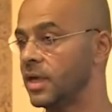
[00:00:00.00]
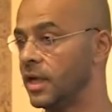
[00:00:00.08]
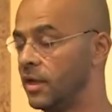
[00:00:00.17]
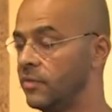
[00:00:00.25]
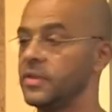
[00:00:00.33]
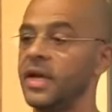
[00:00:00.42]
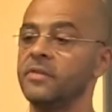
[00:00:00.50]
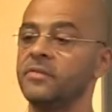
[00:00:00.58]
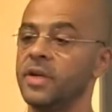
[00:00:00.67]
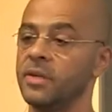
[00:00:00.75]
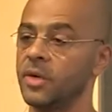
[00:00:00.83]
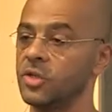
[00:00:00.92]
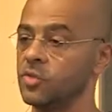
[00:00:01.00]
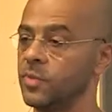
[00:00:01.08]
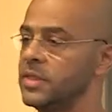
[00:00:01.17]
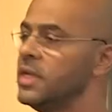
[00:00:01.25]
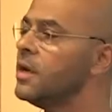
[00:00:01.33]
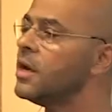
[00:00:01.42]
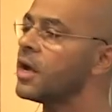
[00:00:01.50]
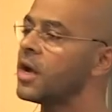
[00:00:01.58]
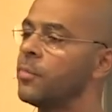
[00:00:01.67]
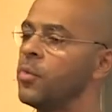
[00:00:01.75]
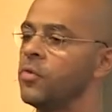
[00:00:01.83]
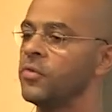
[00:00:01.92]
I love that very much, but here are a
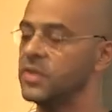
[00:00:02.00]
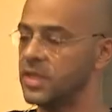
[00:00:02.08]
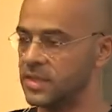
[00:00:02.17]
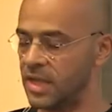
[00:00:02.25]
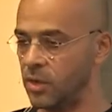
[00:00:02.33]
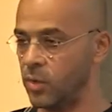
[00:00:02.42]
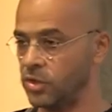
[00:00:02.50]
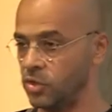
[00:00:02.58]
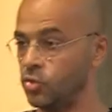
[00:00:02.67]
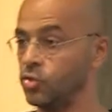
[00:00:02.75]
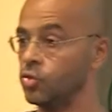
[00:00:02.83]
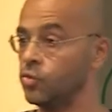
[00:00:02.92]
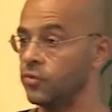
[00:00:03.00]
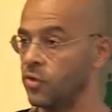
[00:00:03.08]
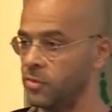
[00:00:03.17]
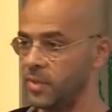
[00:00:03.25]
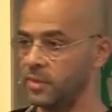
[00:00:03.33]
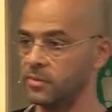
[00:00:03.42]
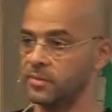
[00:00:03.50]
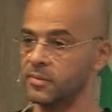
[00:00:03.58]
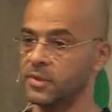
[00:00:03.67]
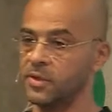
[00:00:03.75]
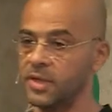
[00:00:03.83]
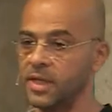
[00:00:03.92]
couple of things I want you to do for me,
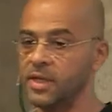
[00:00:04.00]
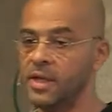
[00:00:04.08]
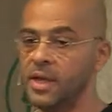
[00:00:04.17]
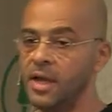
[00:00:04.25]
okay?